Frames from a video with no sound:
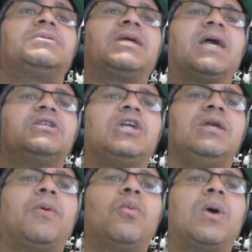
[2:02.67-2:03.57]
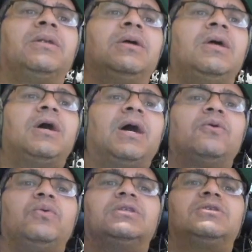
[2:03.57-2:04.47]
able to get a cheaper one, and all
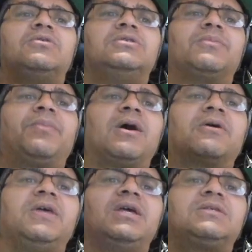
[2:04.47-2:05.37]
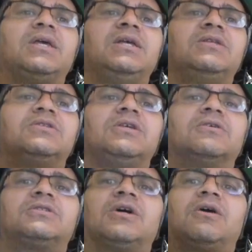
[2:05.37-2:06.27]
you do is you plug this into your
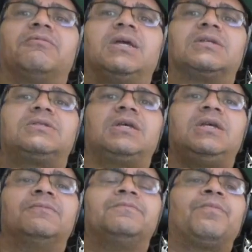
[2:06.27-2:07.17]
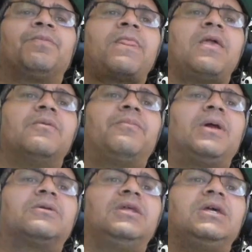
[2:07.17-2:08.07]
Atari S T. You
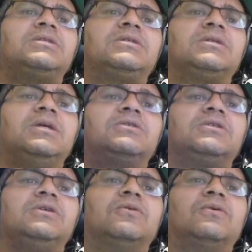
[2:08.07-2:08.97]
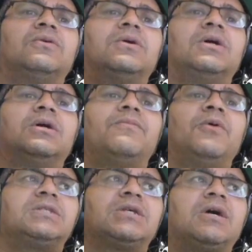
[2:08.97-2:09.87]
plug this into your uh,
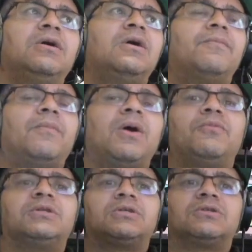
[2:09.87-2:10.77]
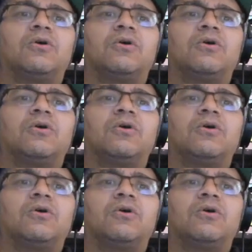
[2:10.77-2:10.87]
monitor. My monitor's